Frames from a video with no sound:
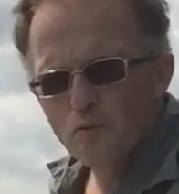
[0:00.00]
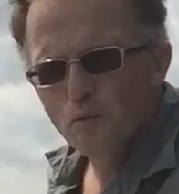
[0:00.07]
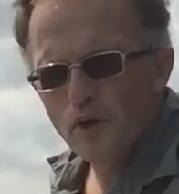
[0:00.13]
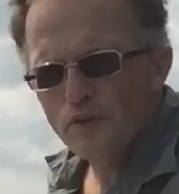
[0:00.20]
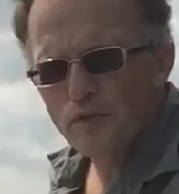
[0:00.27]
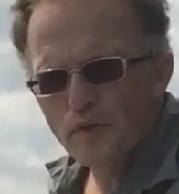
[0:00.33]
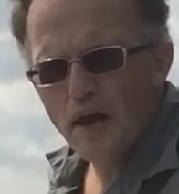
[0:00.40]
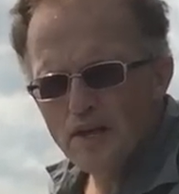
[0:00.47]

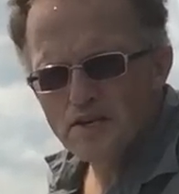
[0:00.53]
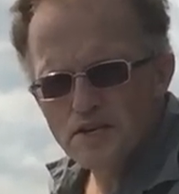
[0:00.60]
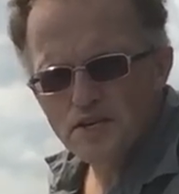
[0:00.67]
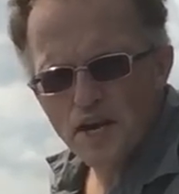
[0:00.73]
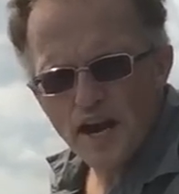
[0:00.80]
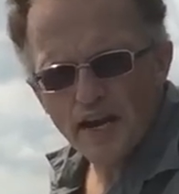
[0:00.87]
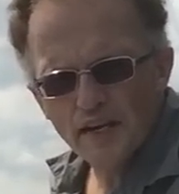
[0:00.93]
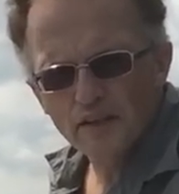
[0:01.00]
with
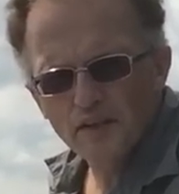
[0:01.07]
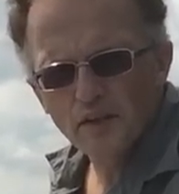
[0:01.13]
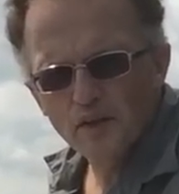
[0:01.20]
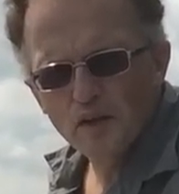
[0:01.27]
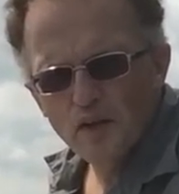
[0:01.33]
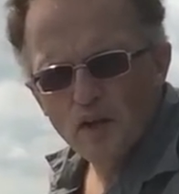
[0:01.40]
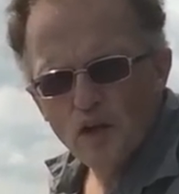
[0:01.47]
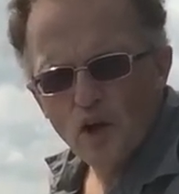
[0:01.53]
unchecked
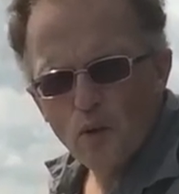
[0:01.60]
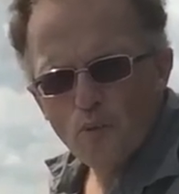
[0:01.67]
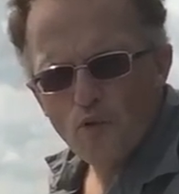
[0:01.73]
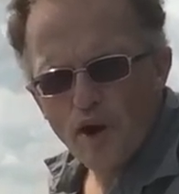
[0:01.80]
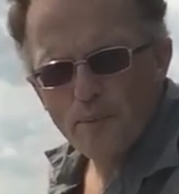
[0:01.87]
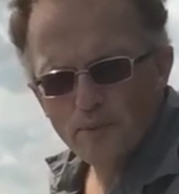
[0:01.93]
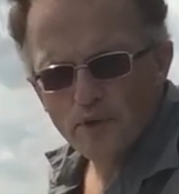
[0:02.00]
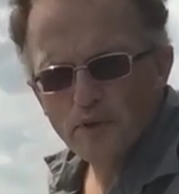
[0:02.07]

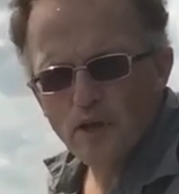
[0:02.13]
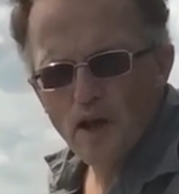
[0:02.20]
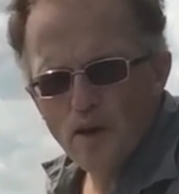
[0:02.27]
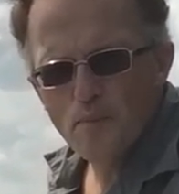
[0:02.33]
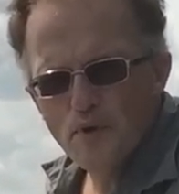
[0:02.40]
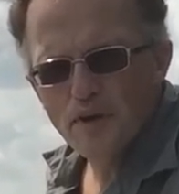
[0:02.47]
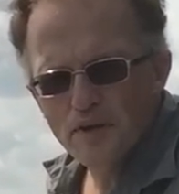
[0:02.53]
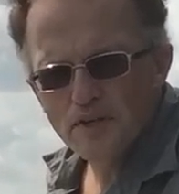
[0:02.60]
abrupt
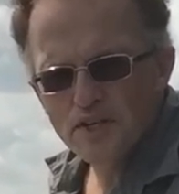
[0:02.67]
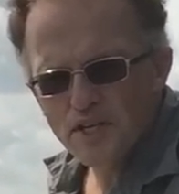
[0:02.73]
climate